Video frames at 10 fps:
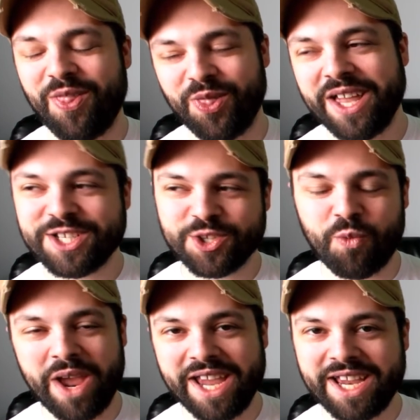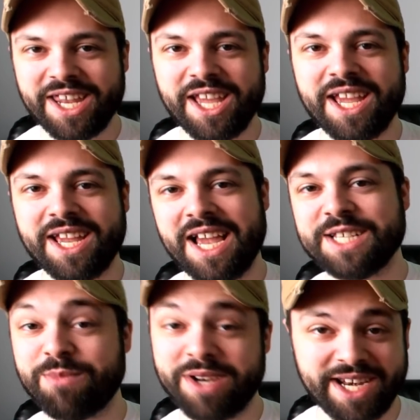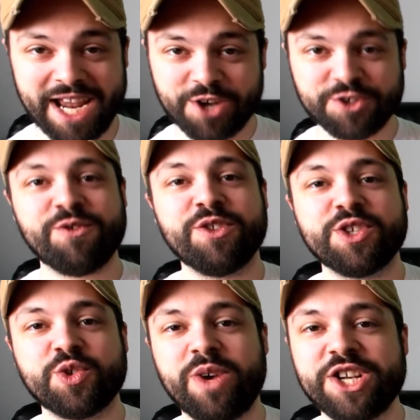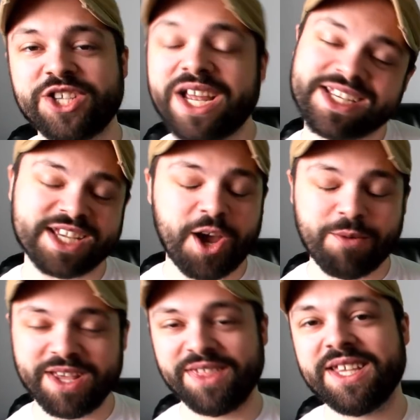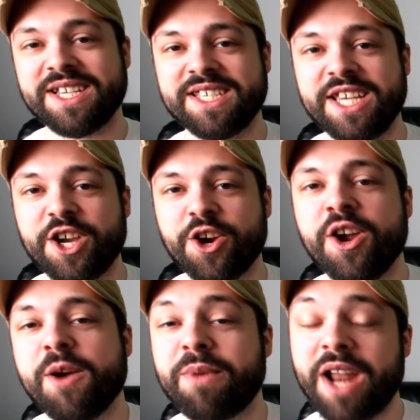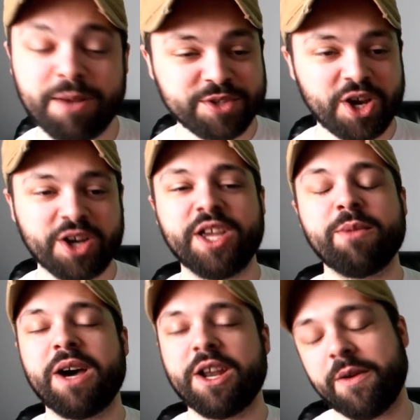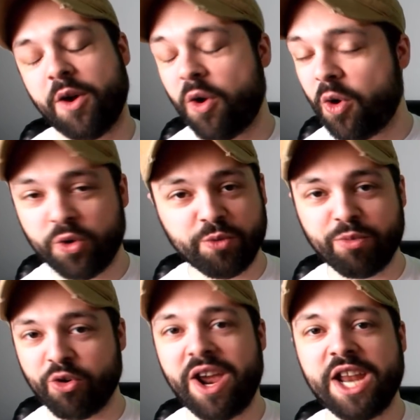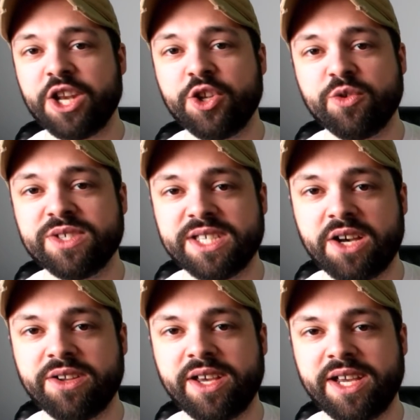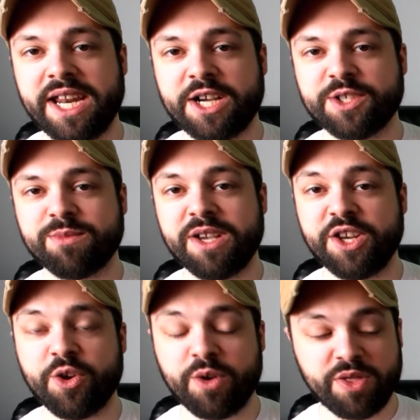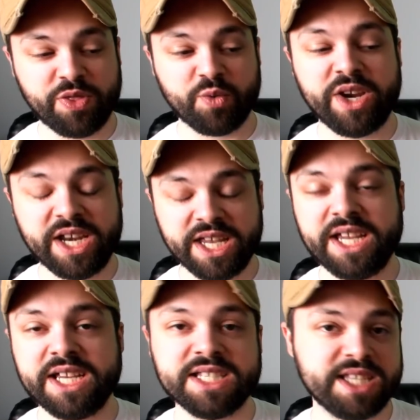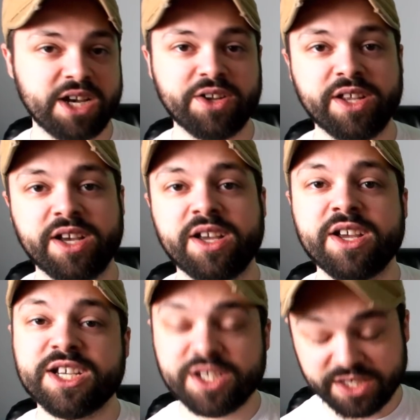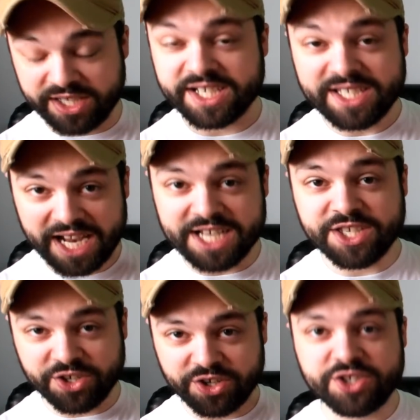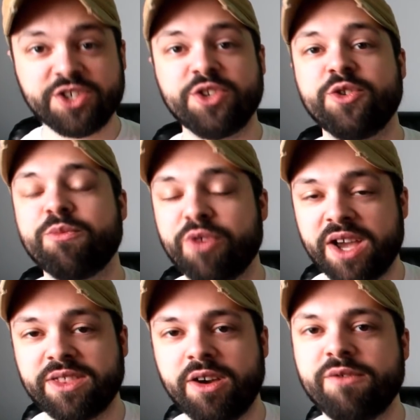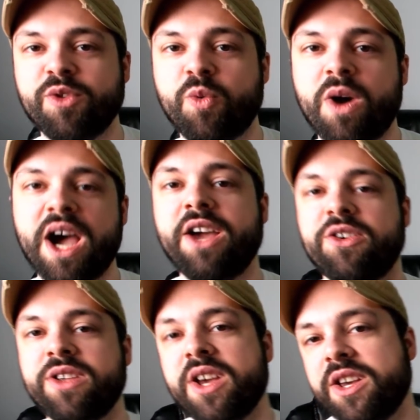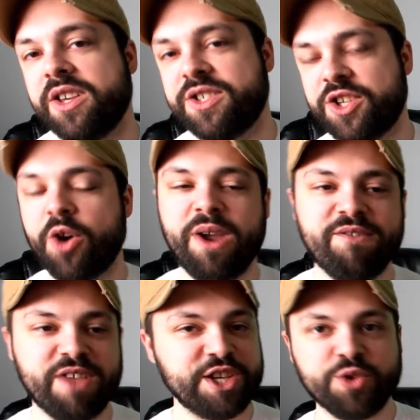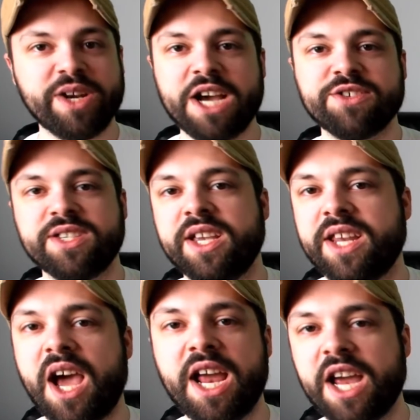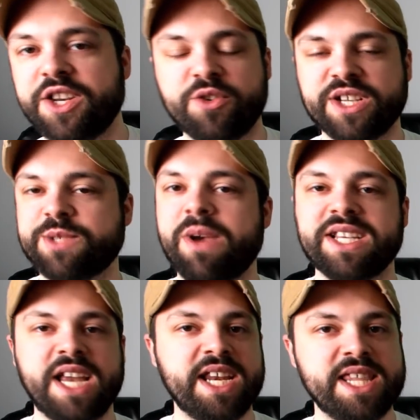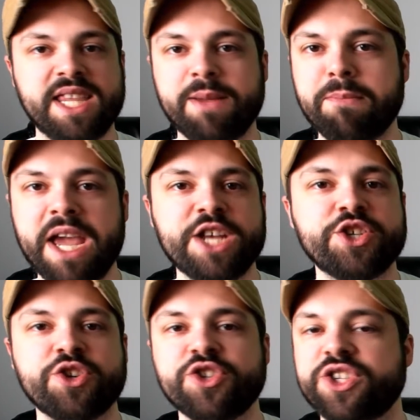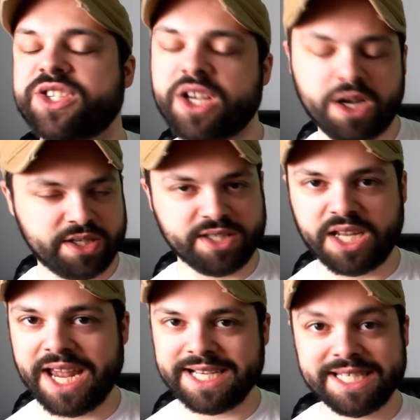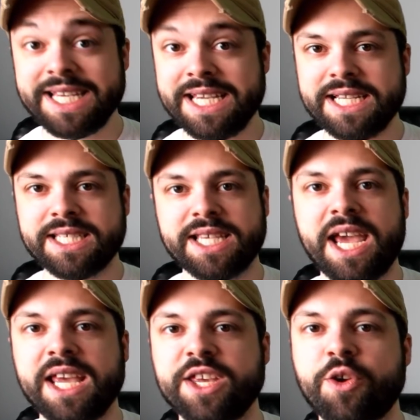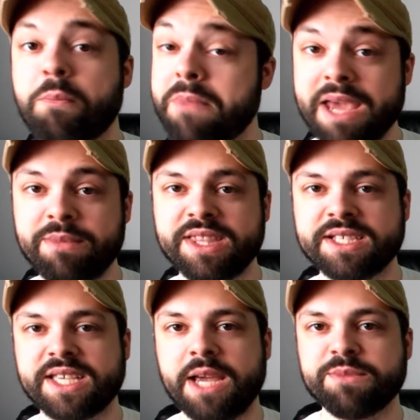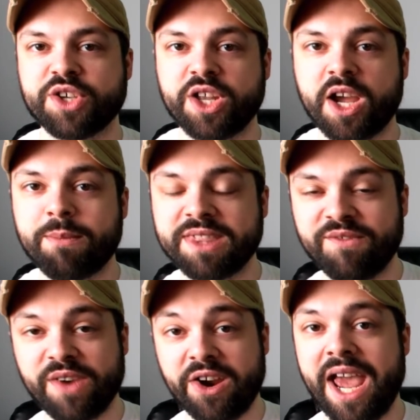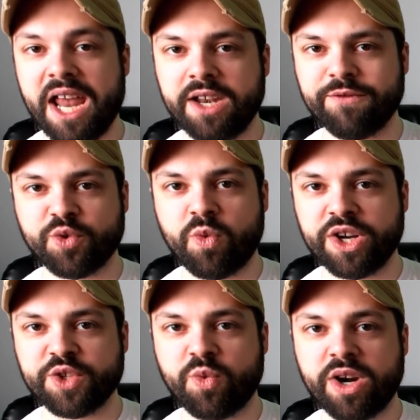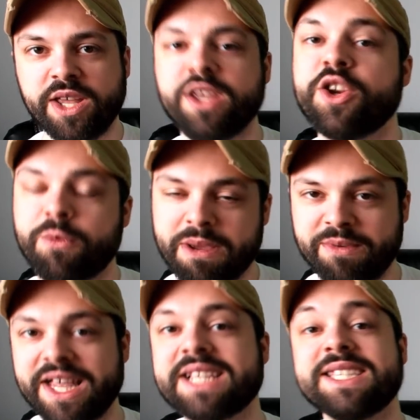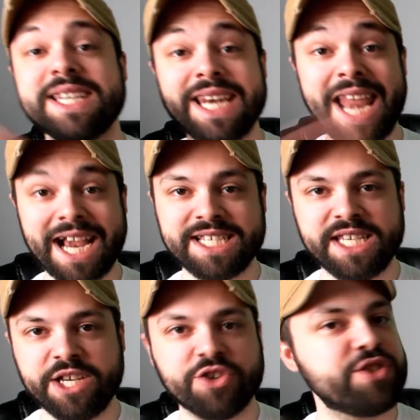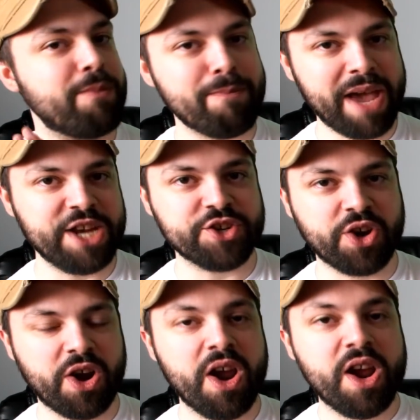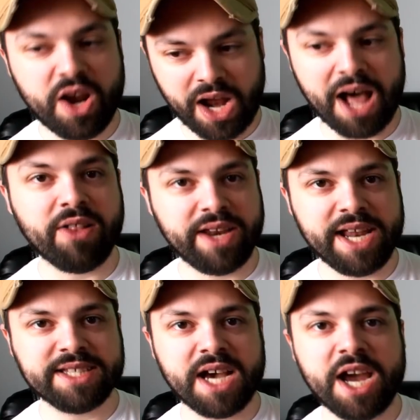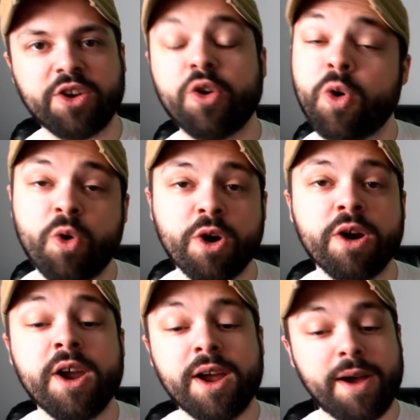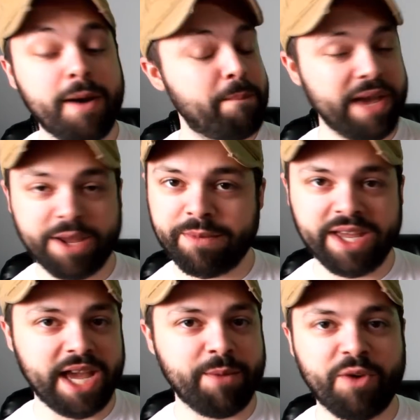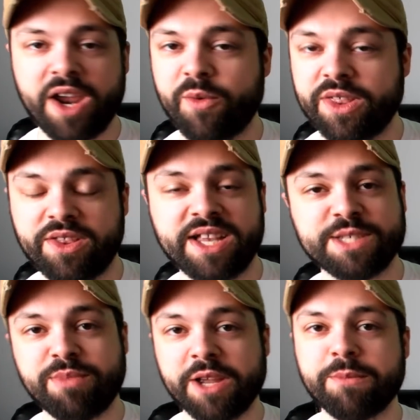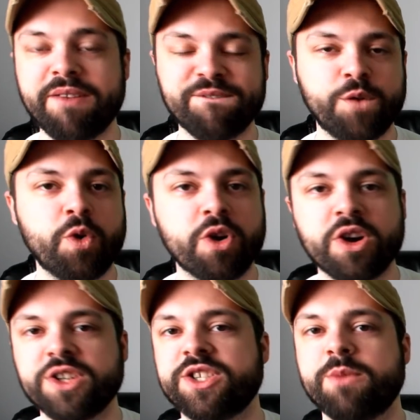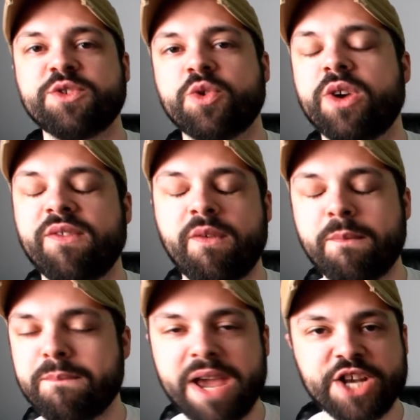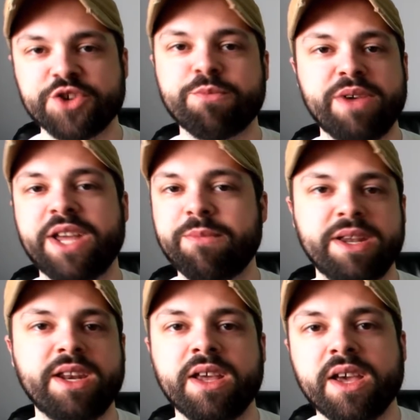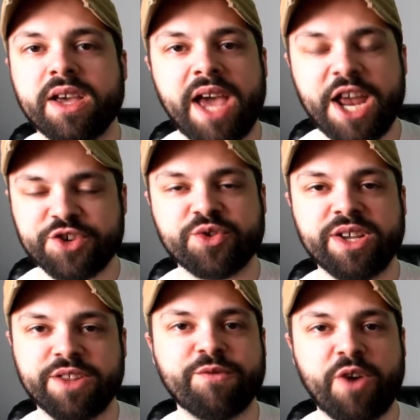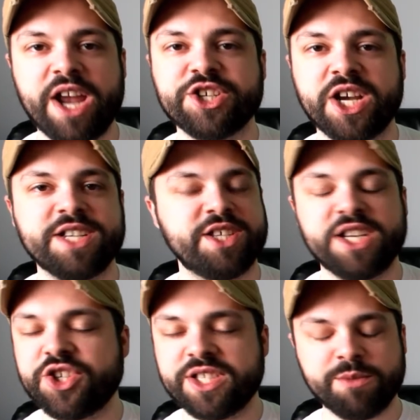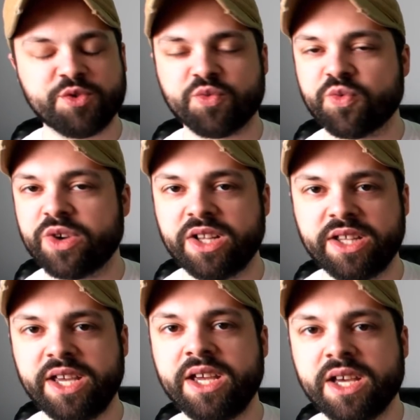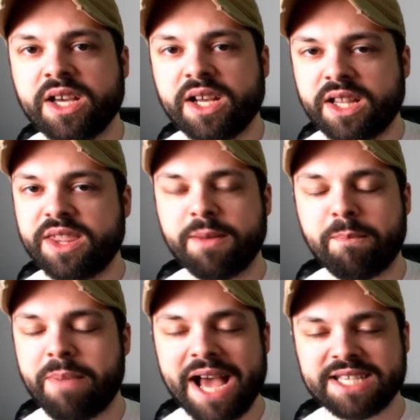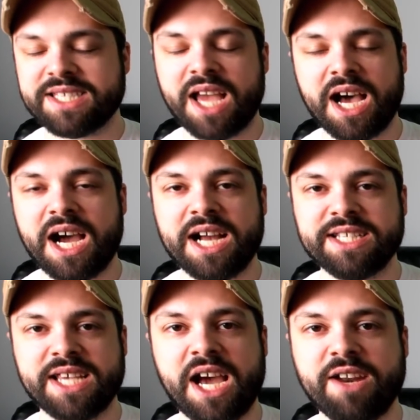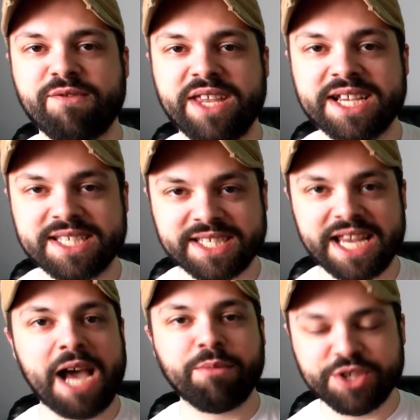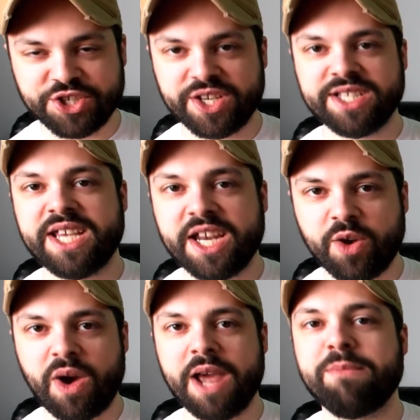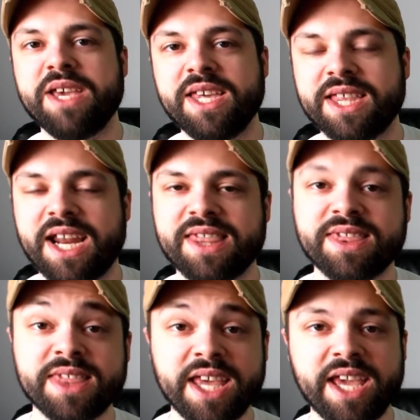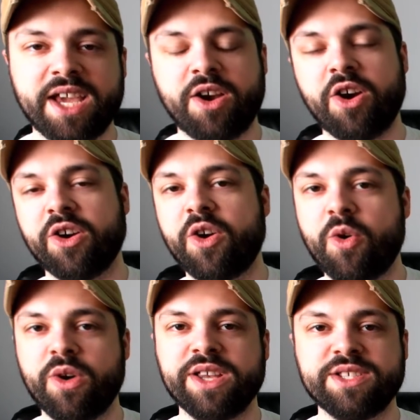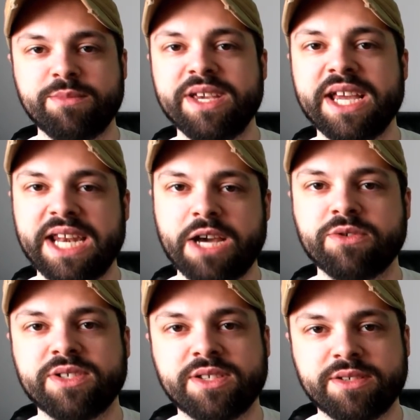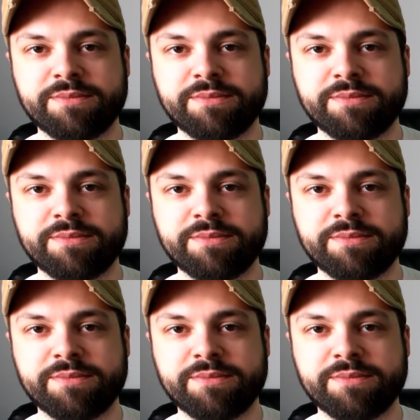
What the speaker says: Link's Awakening has been announced for the Switch. That is coming this year, but I'm talking about a whole brand new Zelda announcement, a 3D Zelda successor to Breath of the Wild. So if they do announce it, I don't expect anything major, just a slight tease saying, maybe this game's going to come at the very end of 2020, maybe that's next year's major holiday title, or a Pikmin game, right? Whether that's Pikmin 4 or some sort of major Pikmin entry in the franchise. That just seems really the best odds out of the established Nintendo IP that I think are going to be announced.